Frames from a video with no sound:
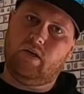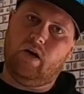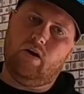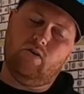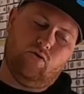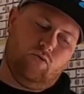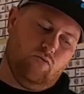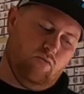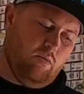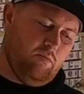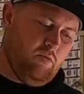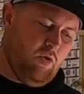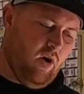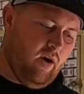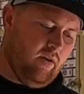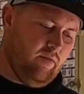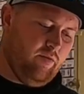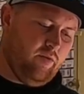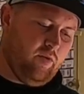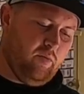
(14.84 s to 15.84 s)
out to
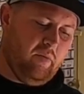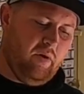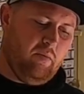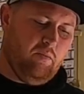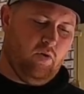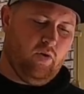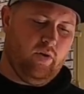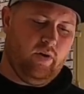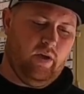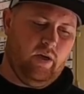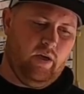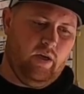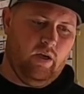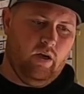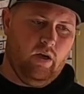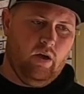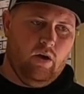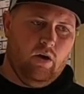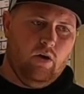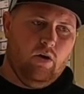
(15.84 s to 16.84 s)
Johan from
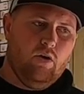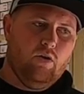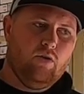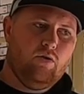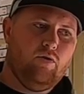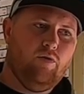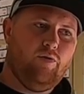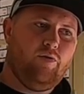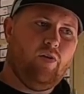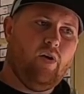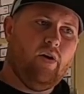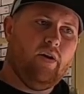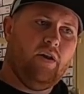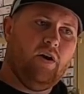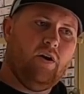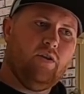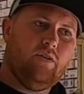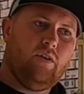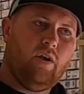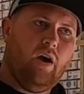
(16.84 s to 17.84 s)
MOD to find
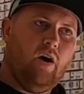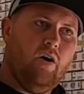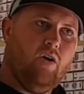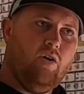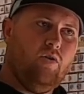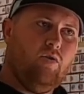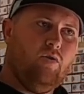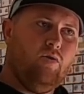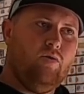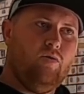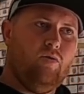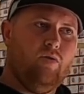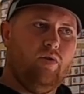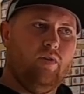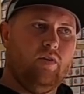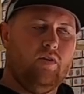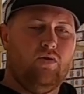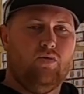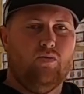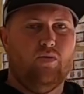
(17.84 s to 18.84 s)
out how
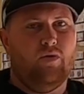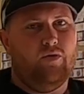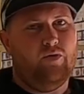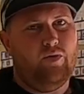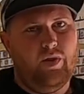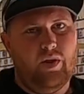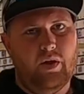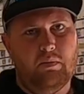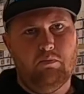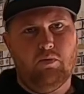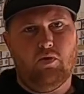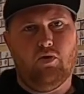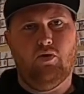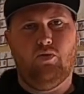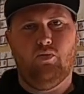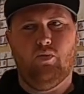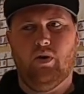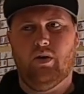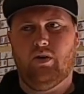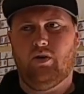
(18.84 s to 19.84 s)
the two of them
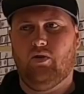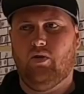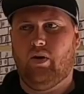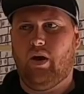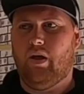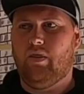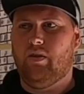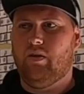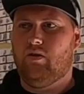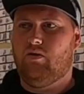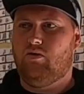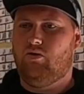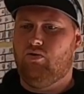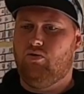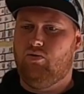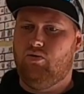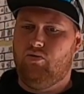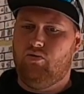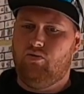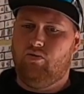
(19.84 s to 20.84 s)
could work together
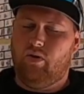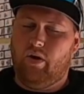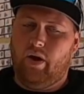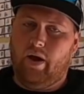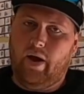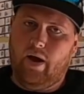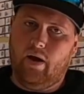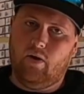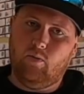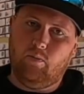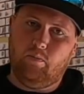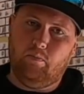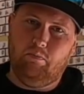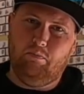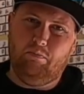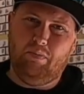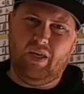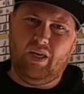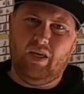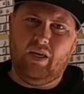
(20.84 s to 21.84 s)
to help
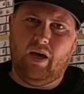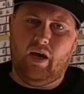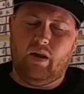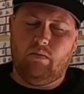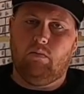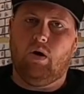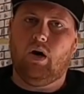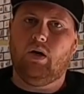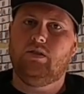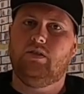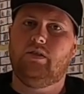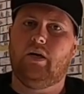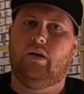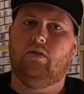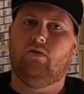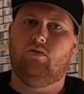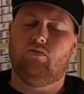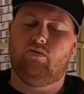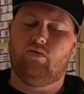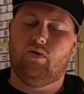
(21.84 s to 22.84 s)
me and my
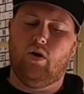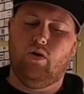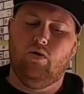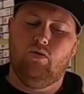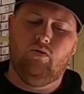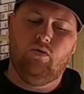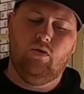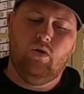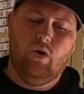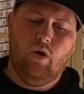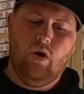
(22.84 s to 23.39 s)
channel grow.